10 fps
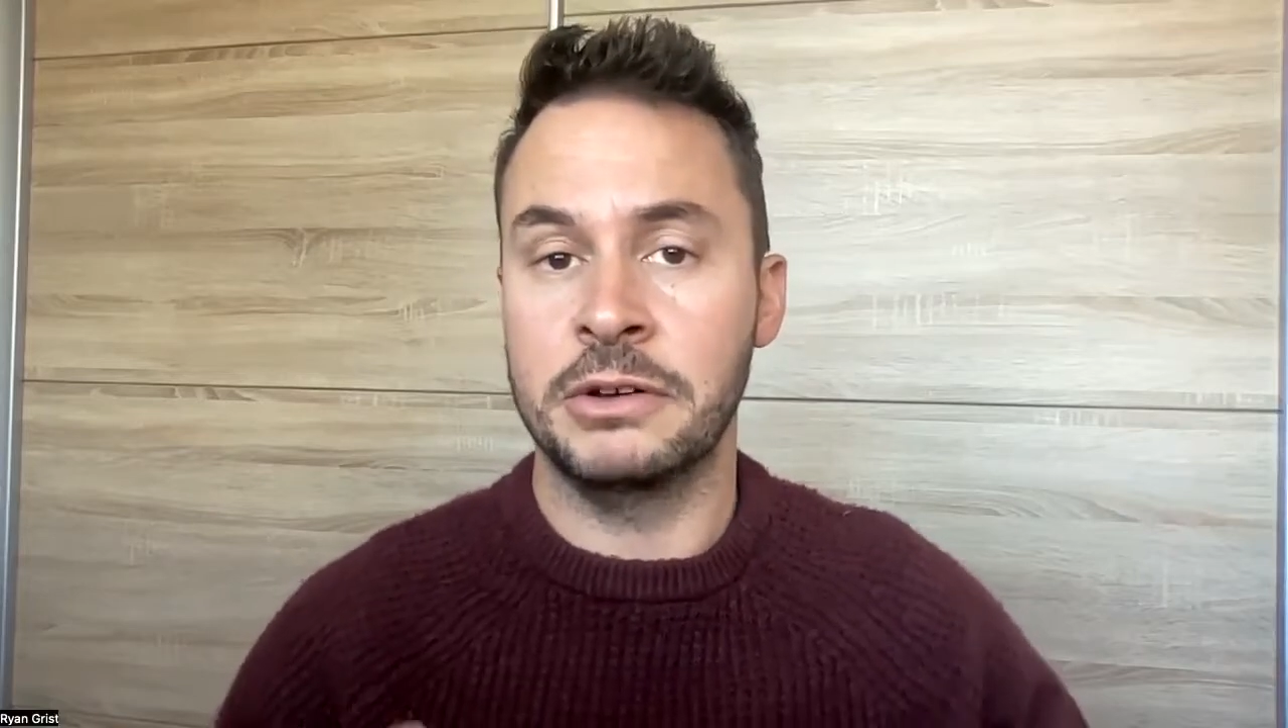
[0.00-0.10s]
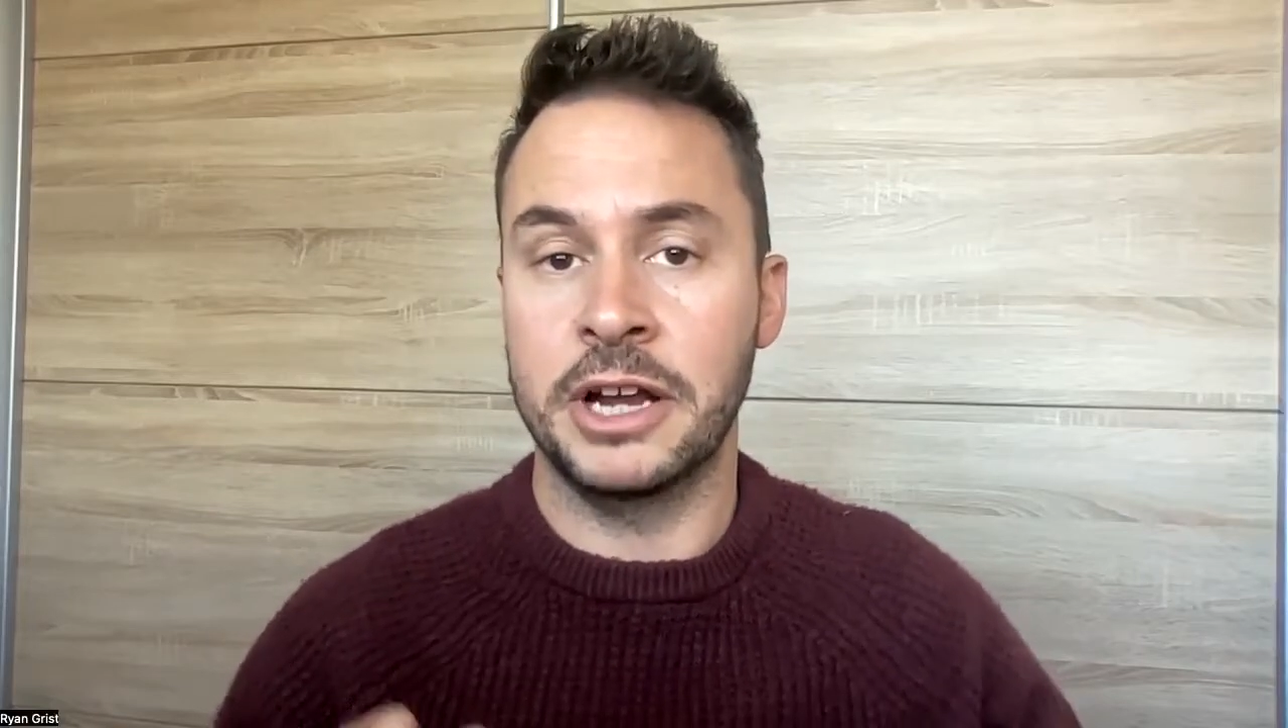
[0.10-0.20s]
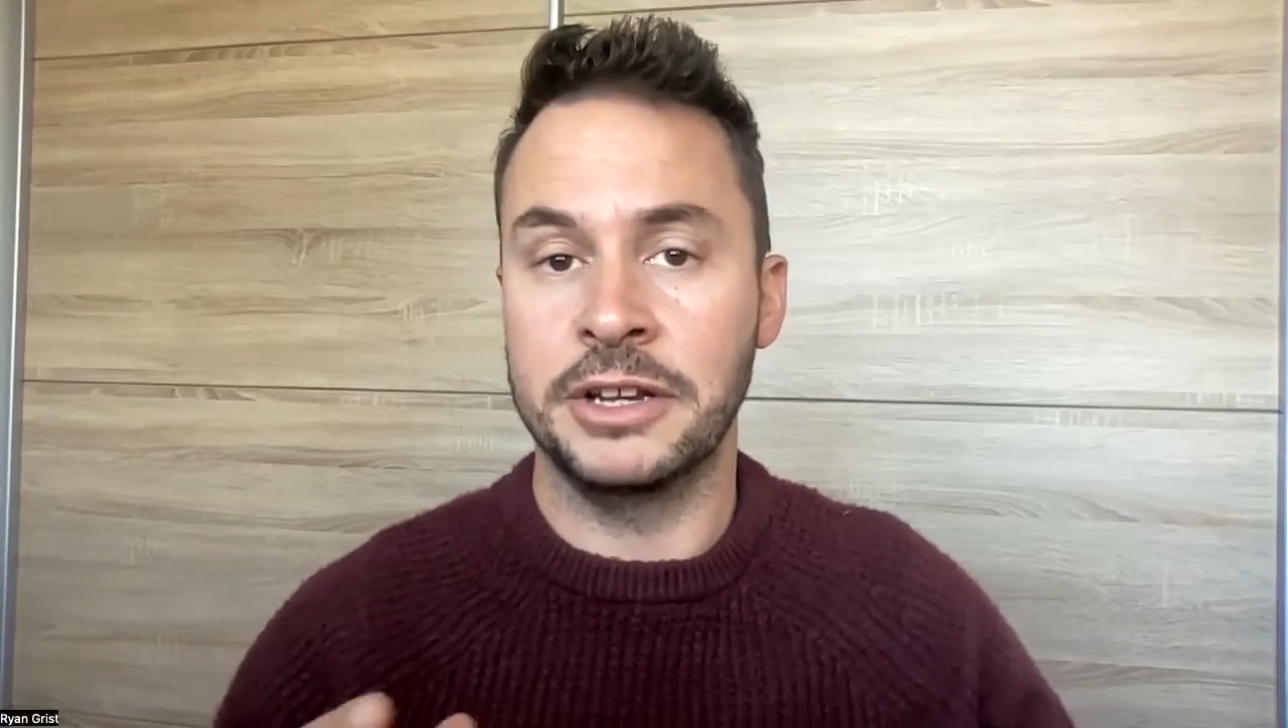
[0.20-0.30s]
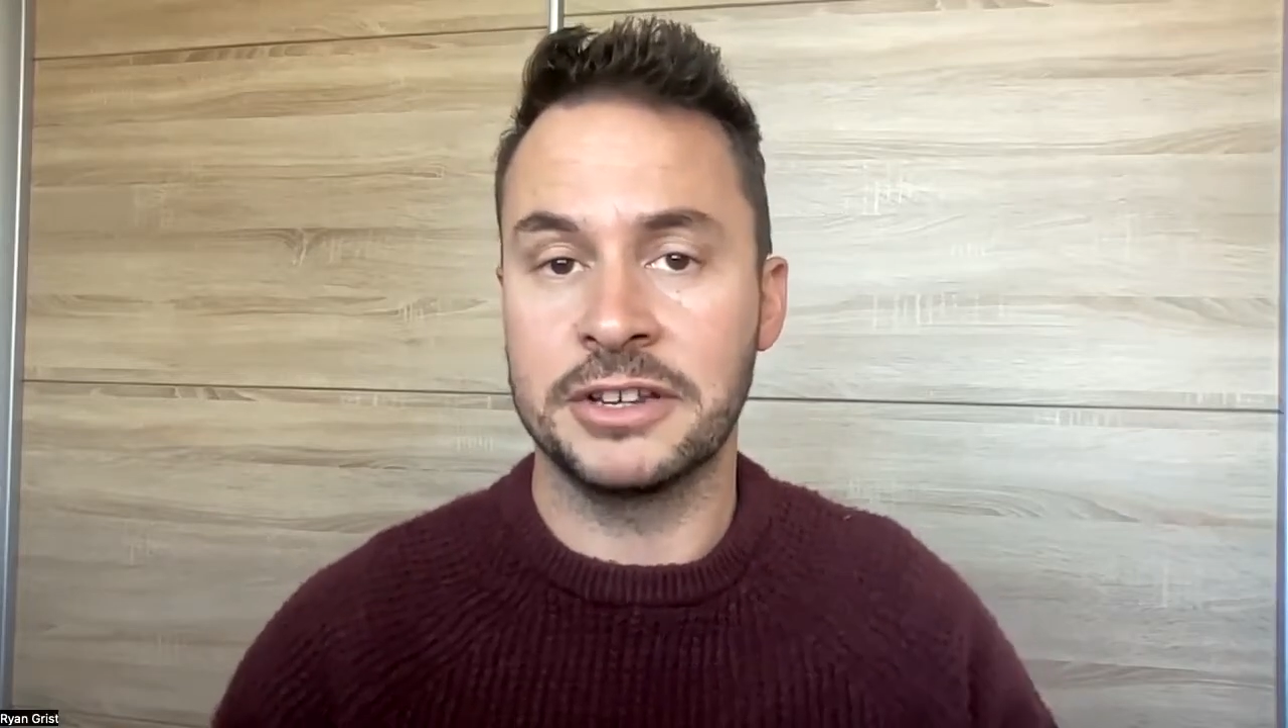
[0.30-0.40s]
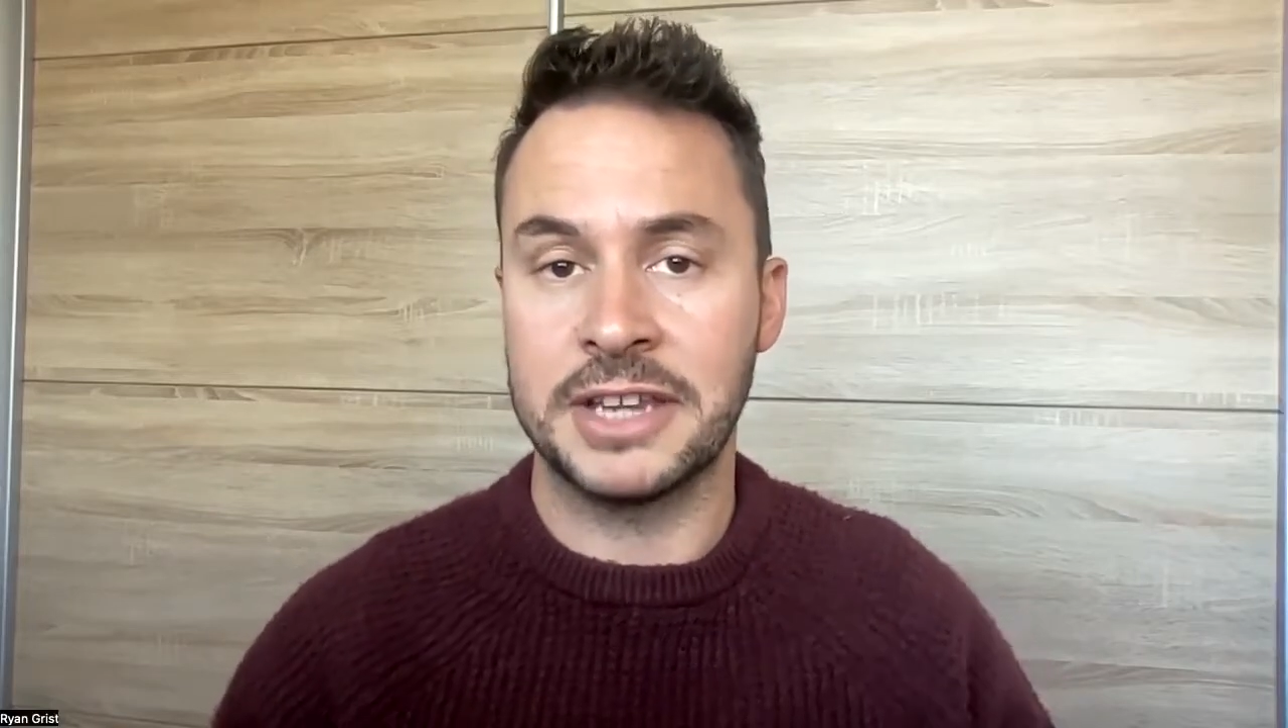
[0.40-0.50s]

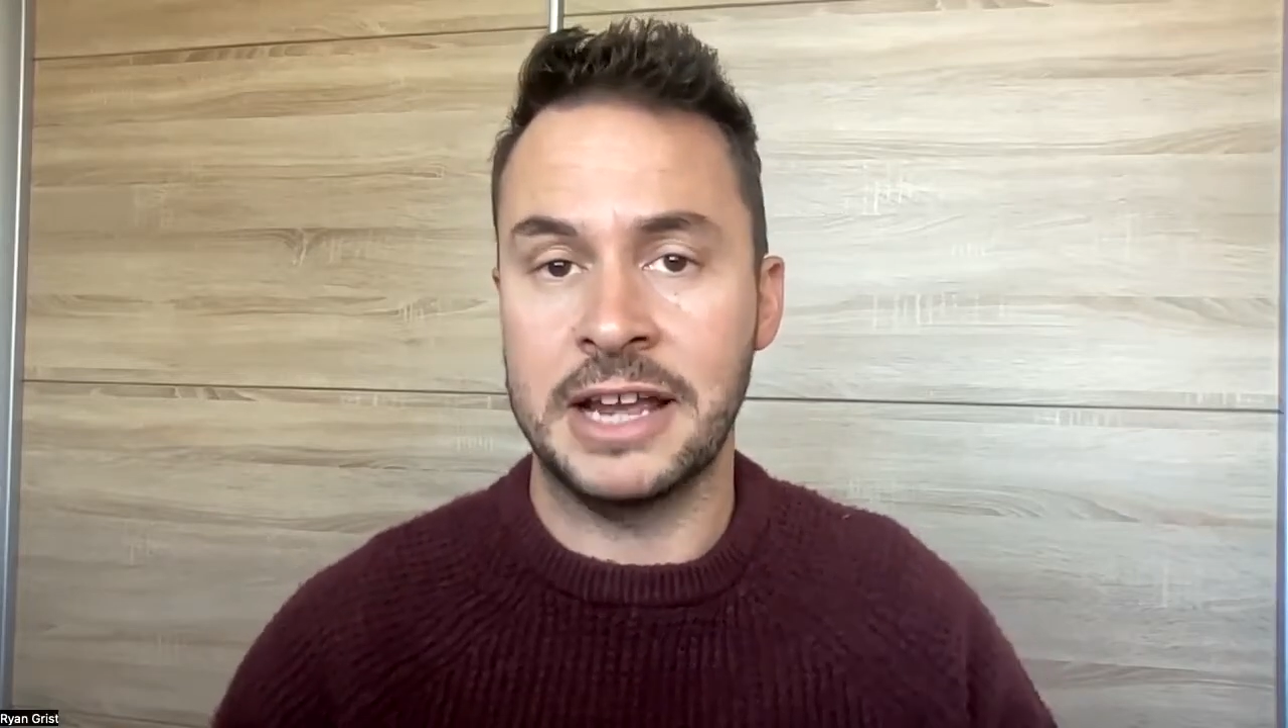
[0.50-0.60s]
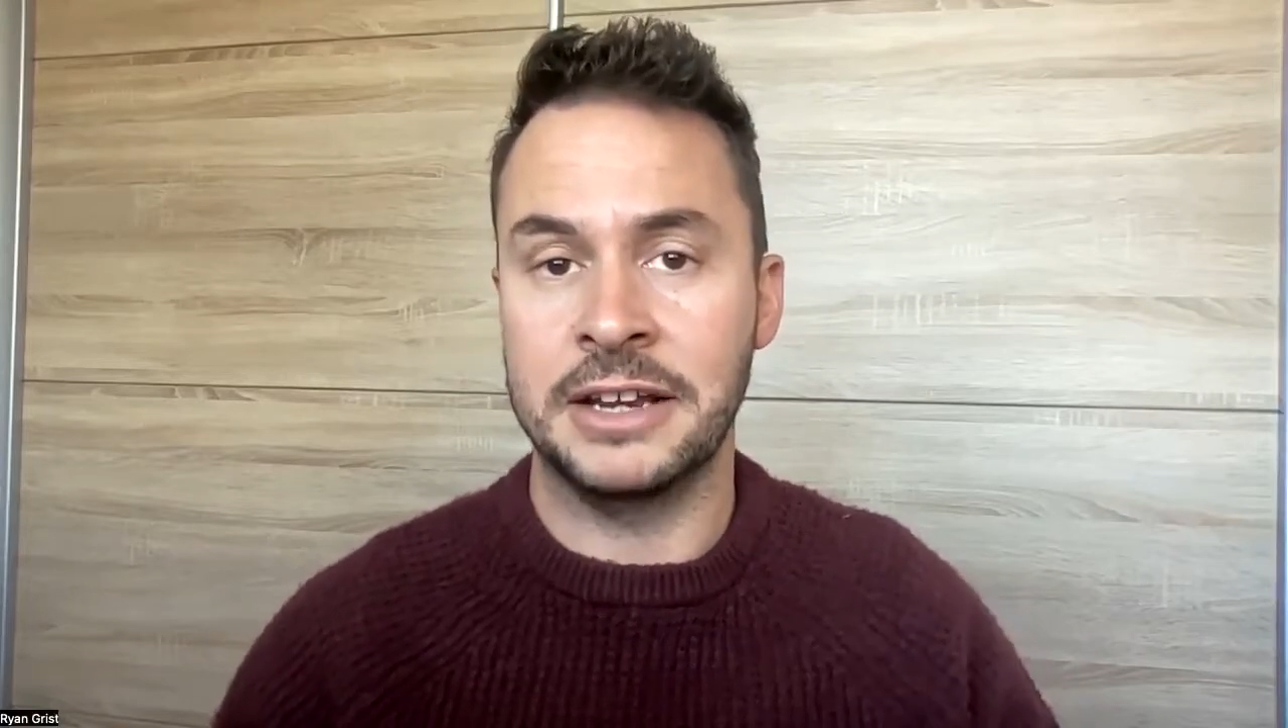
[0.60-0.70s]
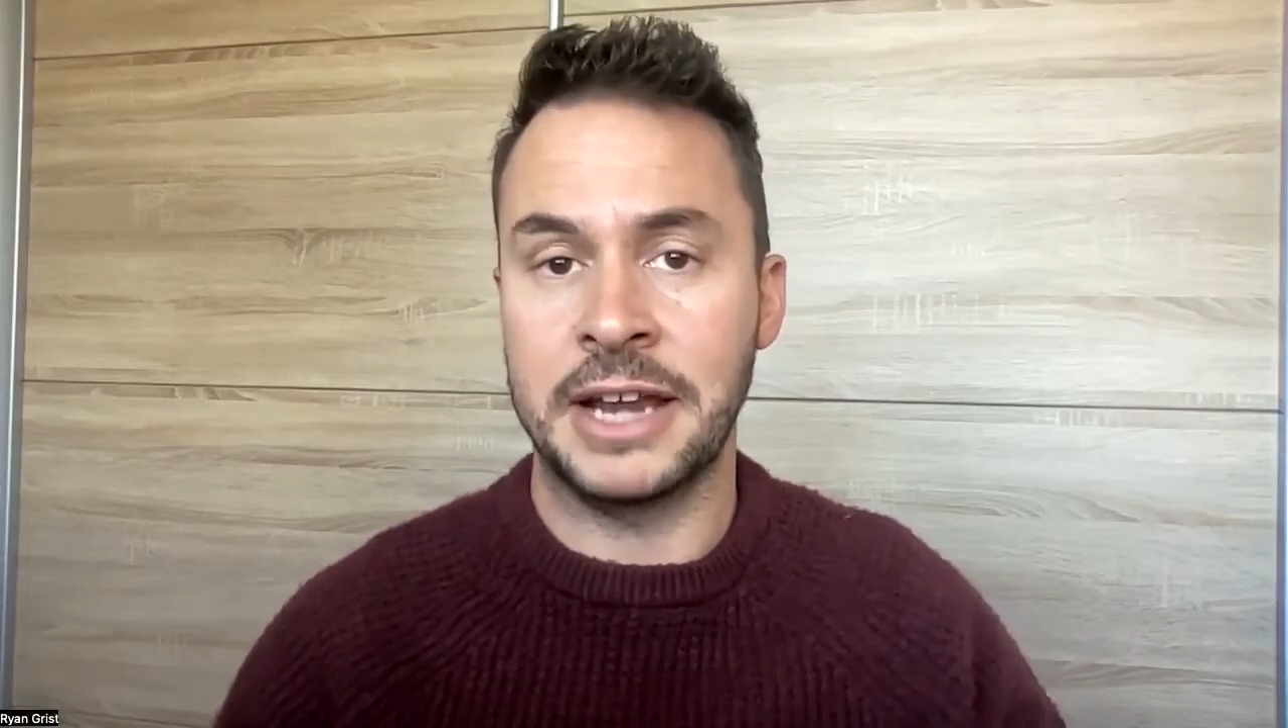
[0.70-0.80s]
understand